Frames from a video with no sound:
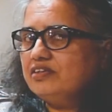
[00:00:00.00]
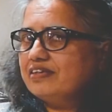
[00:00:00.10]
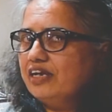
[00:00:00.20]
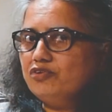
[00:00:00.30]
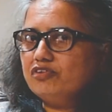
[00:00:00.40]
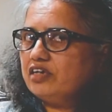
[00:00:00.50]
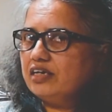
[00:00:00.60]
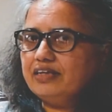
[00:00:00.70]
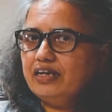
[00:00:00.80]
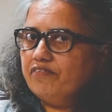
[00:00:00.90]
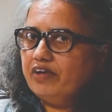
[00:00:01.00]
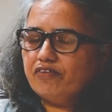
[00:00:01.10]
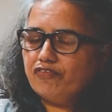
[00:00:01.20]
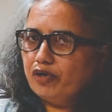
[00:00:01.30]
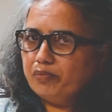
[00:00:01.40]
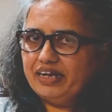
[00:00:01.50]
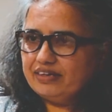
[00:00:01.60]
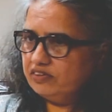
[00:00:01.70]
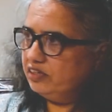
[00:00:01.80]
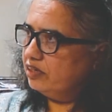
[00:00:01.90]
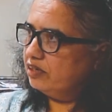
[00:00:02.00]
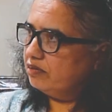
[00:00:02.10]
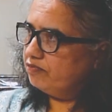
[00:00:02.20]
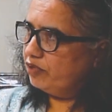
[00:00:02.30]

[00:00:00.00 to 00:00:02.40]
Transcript: schedule starts anywhere from next year,